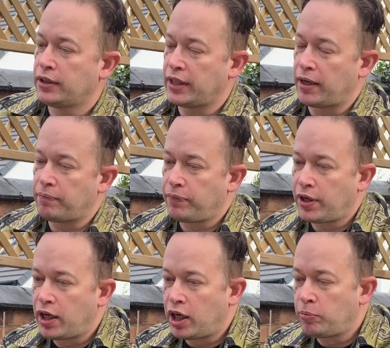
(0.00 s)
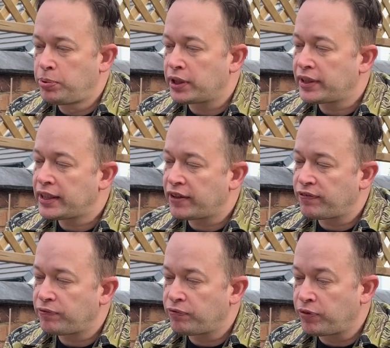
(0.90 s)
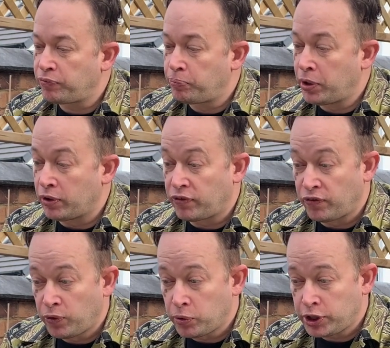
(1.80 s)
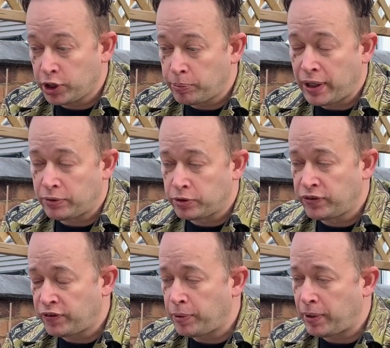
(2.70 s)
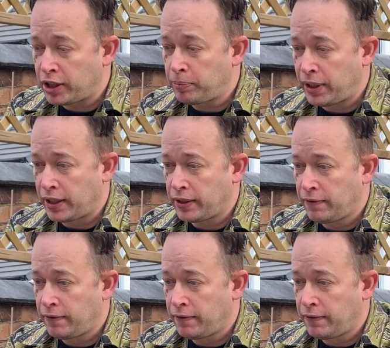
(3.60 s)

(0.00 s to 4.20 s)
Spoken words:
Yeah. But I think but for £40 or £50 a pair.